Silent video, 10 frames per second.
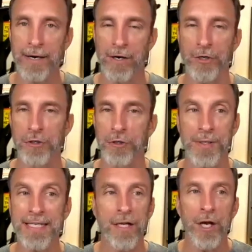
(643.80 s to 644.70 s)
or one hundred
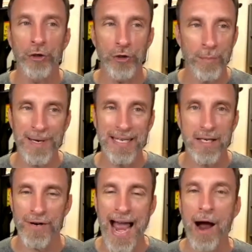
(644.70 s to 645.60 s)
degrees. You could be in there
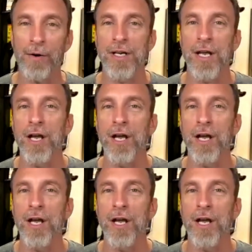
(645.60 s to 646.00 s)
for hours.